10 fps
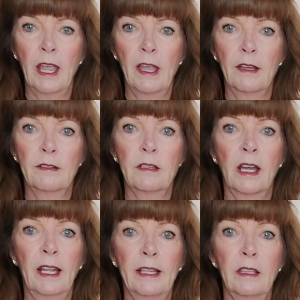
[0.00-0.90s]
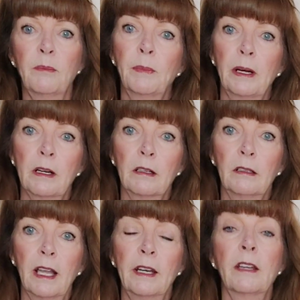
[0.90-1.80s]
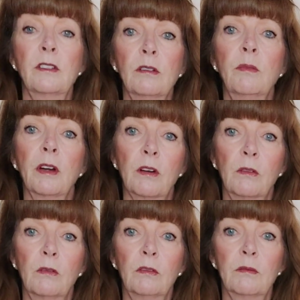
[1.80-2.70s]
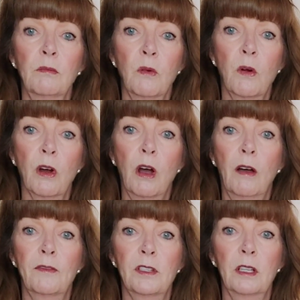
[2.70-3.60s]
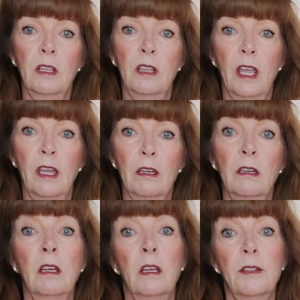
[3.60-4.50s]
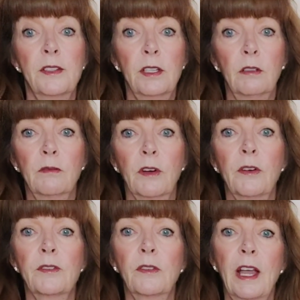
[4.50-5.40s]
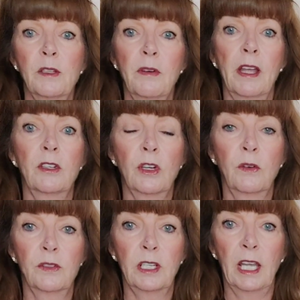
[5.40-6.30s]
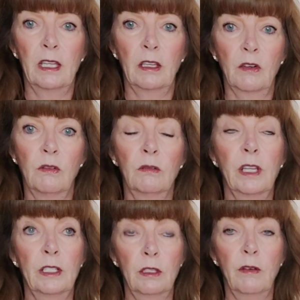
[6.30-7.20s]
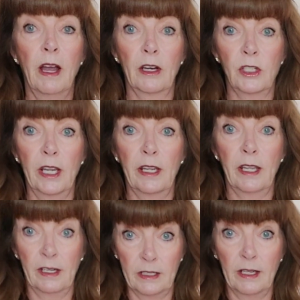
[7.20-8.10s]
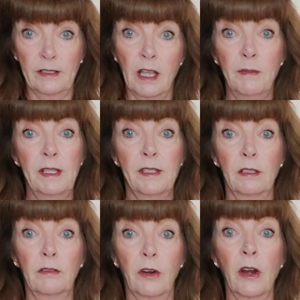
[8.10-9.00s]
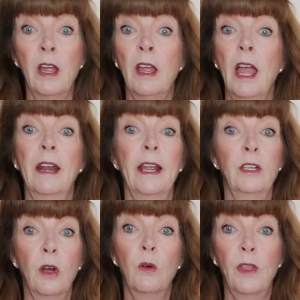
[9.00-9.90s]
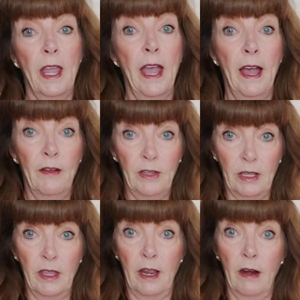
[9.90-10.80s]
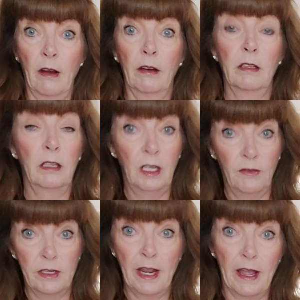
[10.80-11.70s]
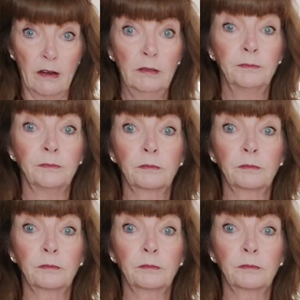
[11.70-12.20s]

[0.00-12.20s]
and I like the buckle, and I do wear gold more often than silver. So that's why I chose to get the gold. They do actually, it does come in silver, and I know they have it there even now.